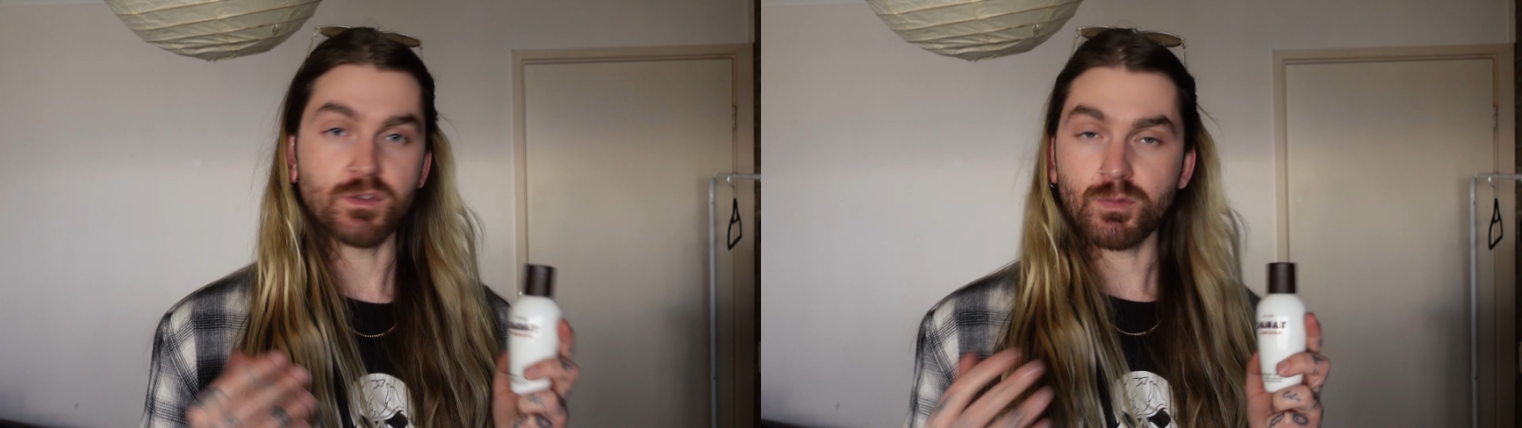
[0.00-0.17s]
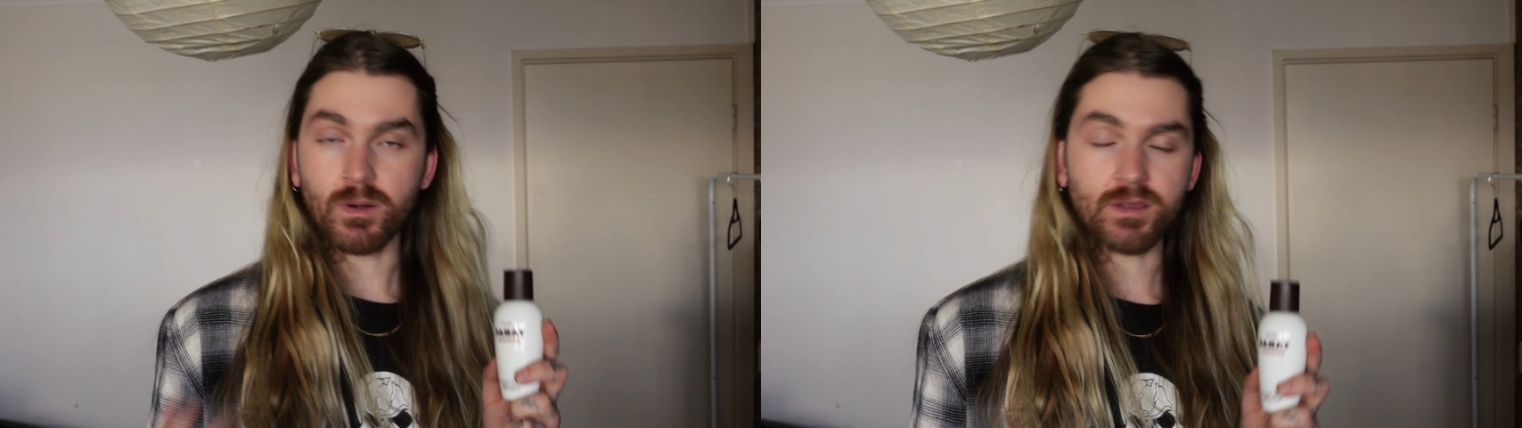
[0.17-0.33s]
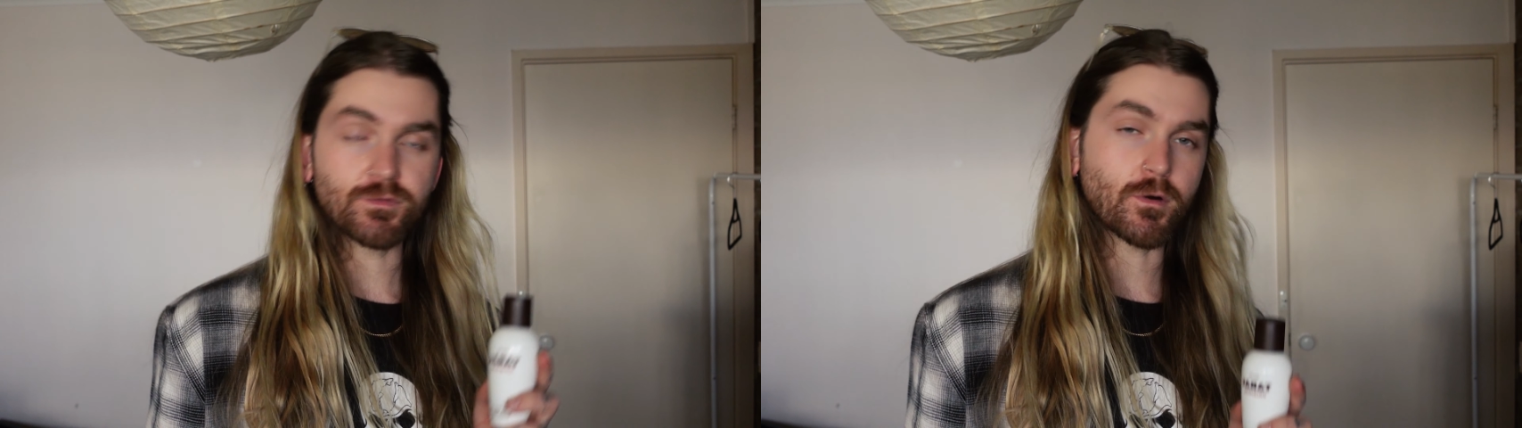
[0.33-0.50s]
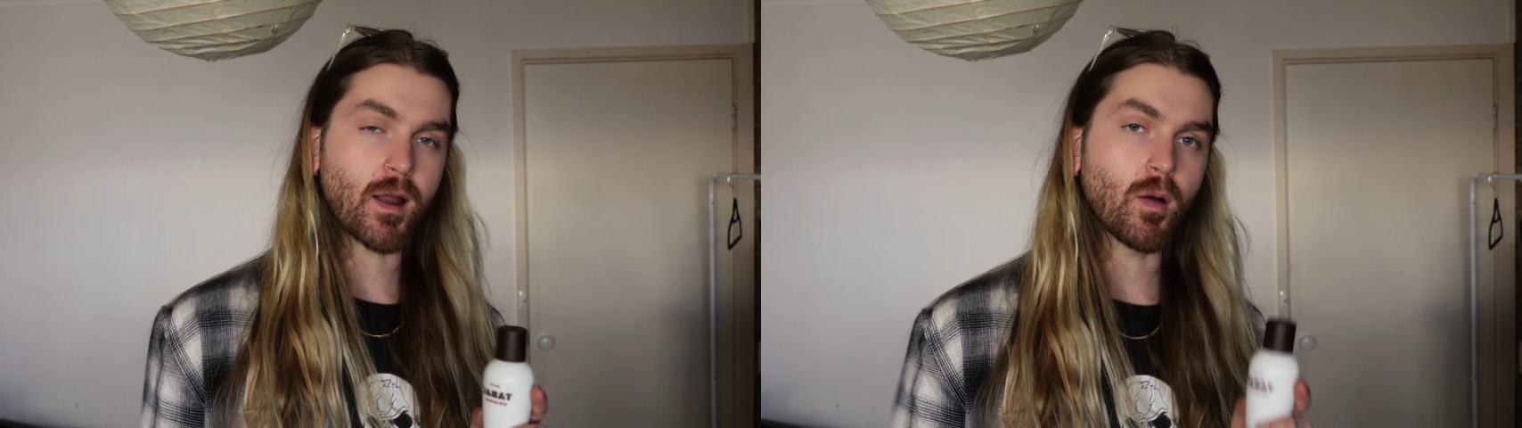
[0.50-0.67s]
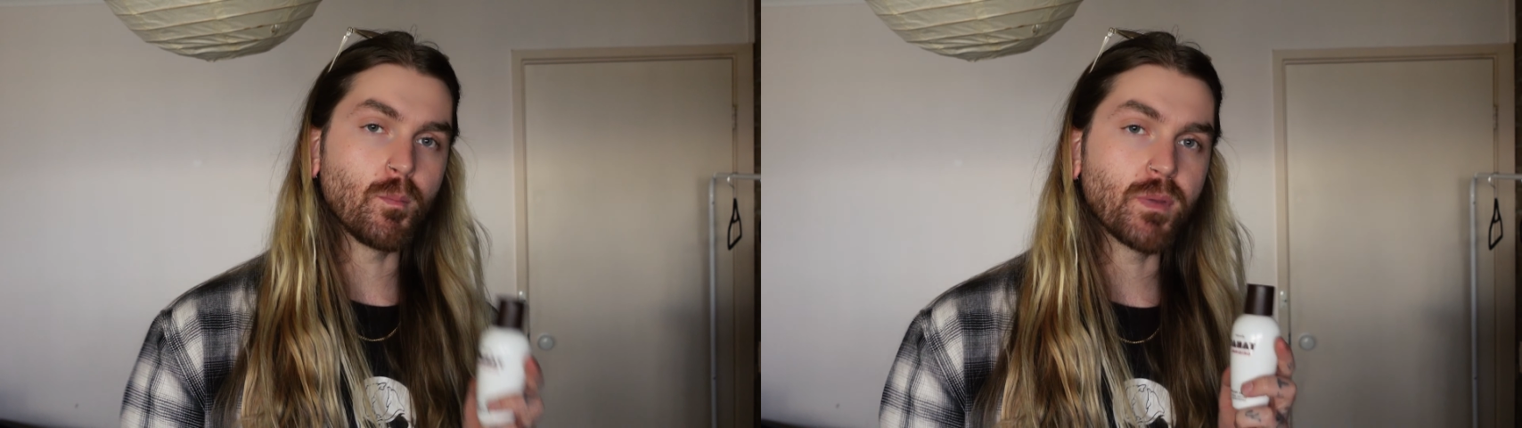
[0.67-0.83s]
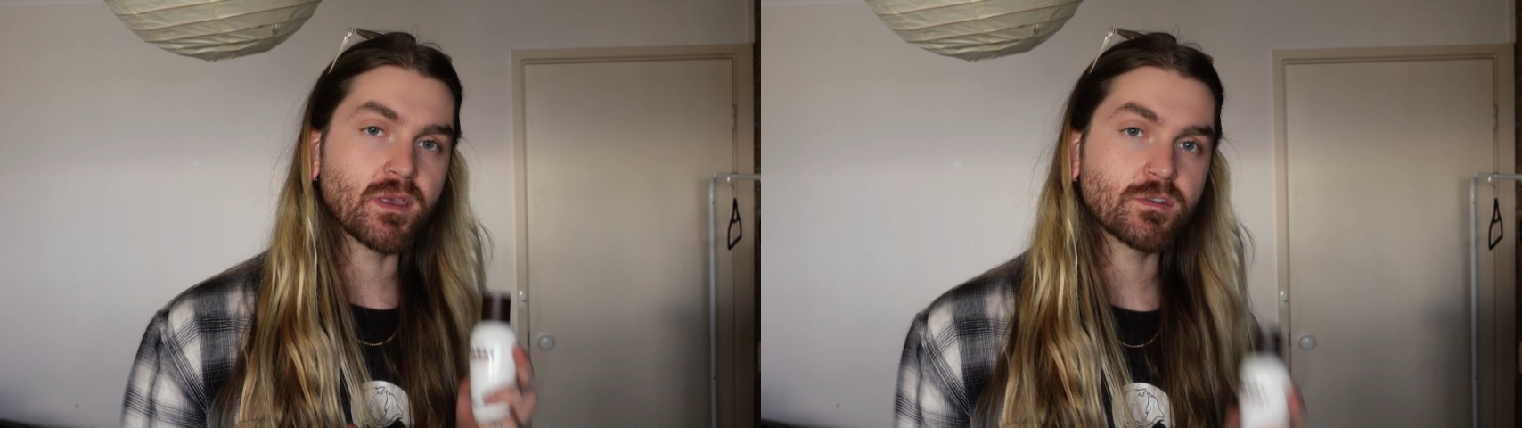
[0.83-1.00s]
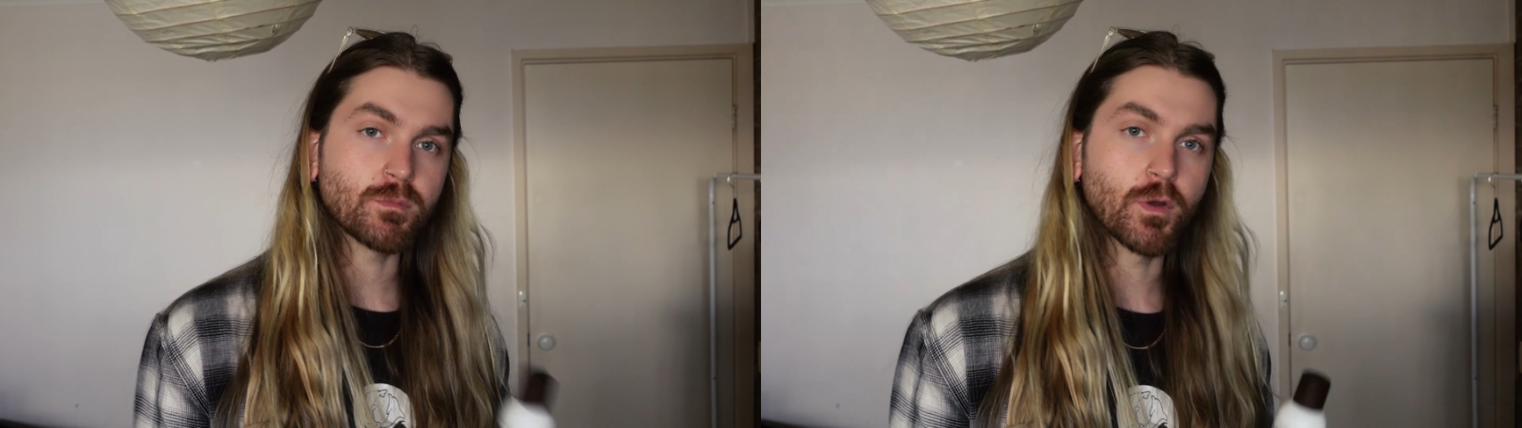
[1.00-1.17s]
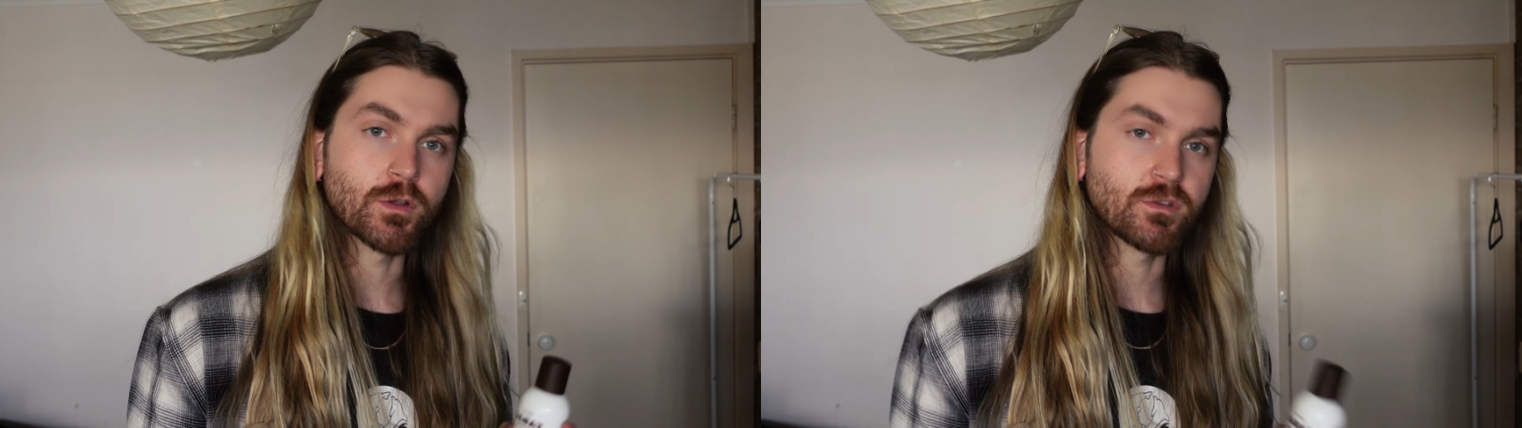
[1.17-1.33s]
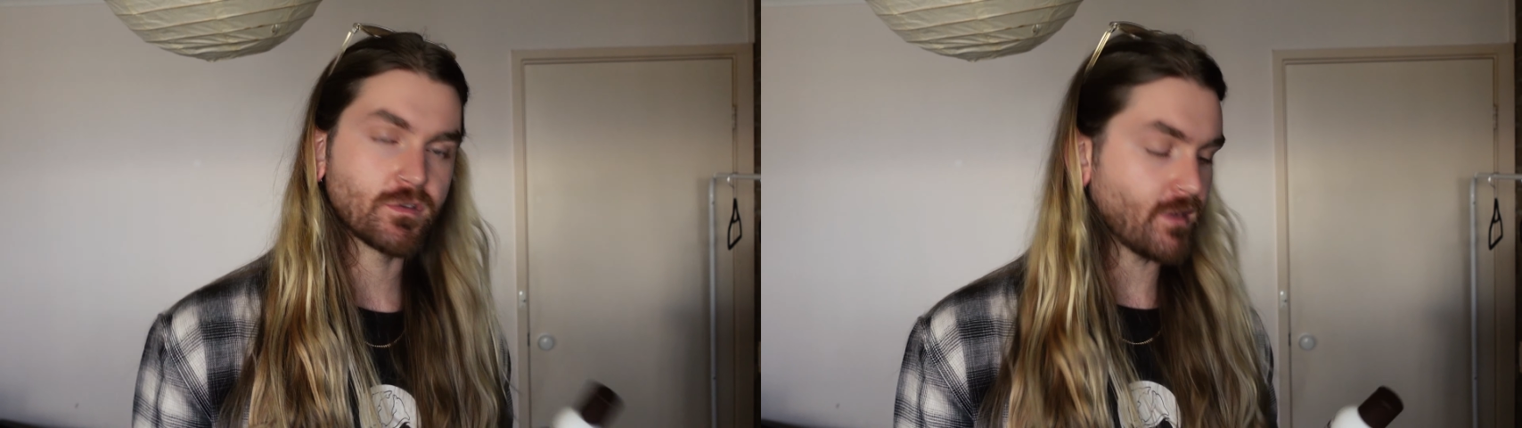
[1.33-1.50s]
24-hour beast
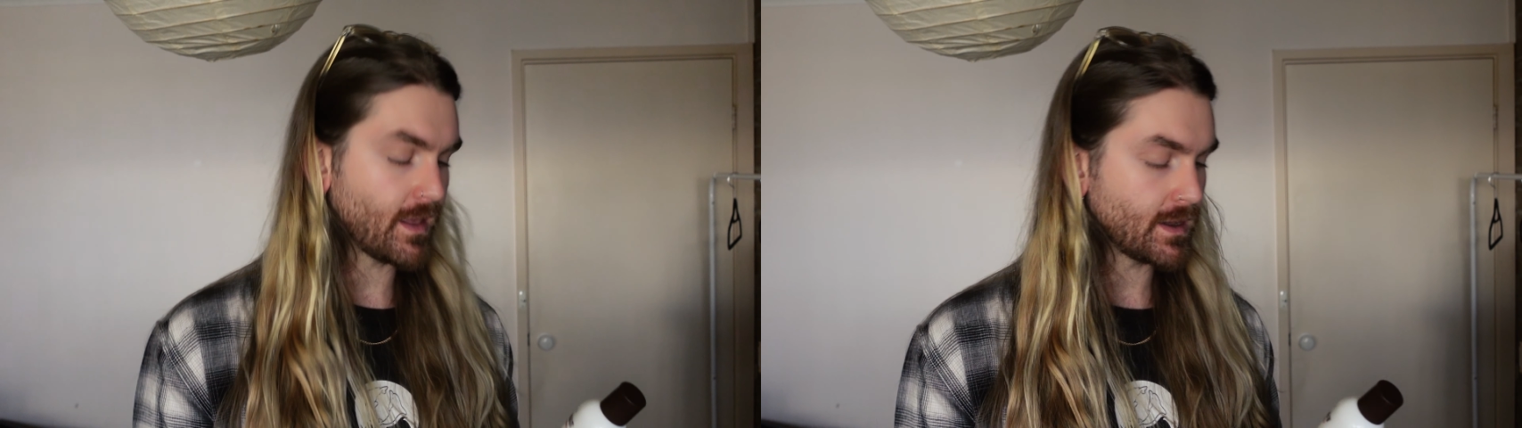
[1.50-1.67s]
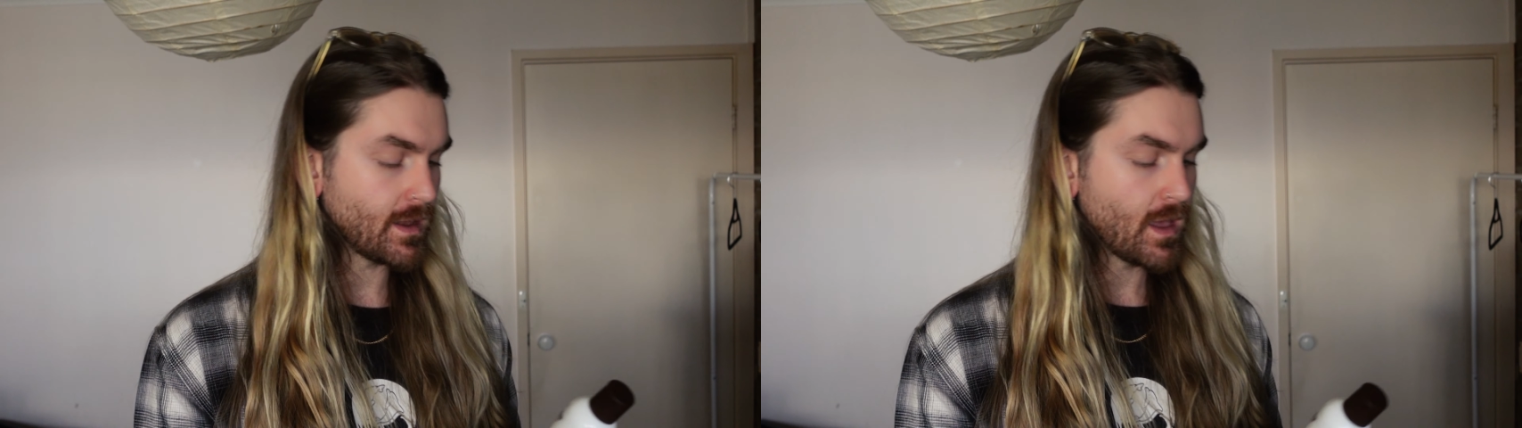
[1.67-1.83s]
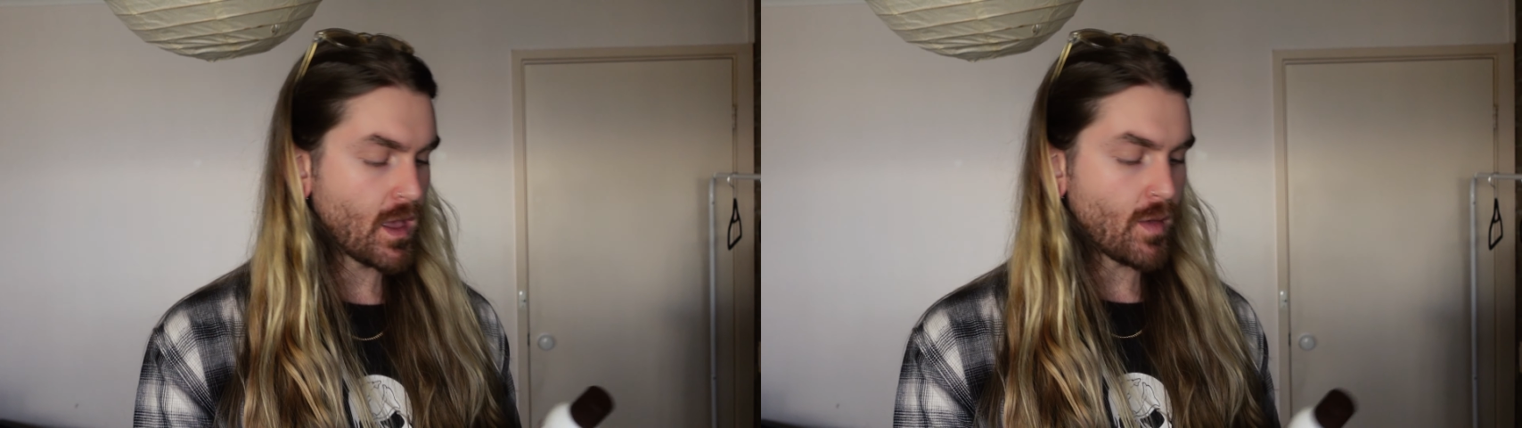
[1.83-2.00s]
mode scent,